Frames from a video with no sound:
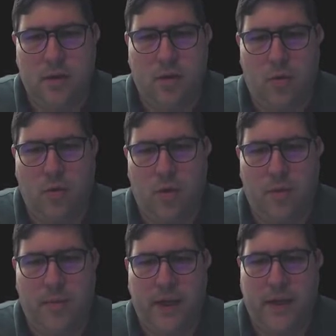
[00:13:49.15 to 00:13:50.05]
Core
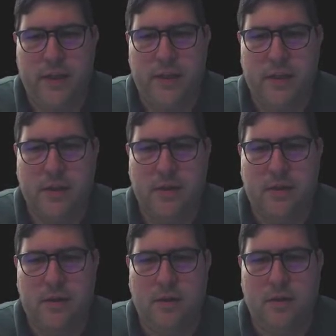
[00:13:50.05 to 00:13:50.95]
Patient
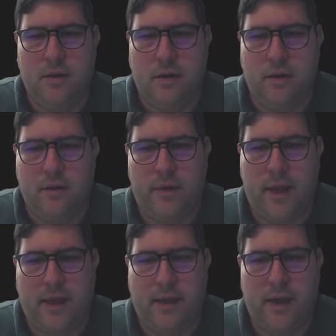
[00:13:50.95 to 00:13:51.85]

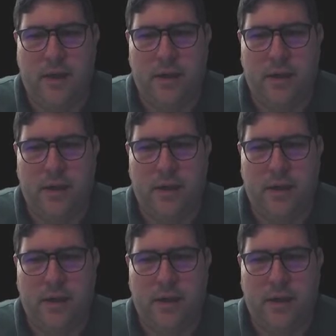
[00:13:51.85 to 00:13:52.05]
Validator.